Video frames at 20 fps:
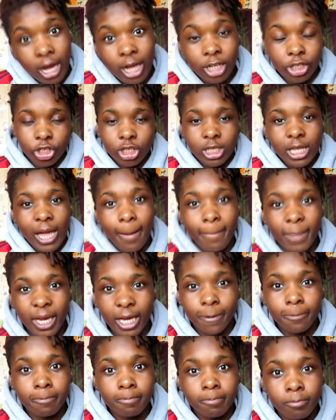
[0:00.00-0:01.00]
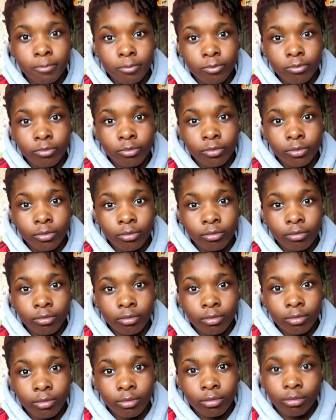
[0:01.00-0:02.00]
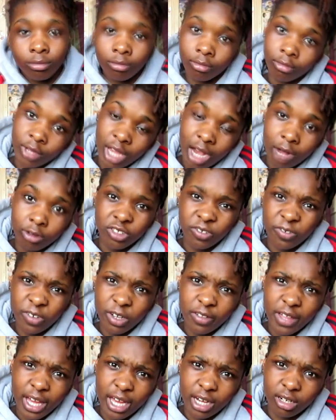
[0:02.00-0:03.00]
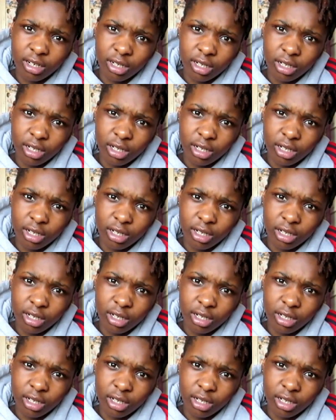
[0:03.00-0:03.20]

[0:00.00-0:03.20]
just like me. How would you feel then?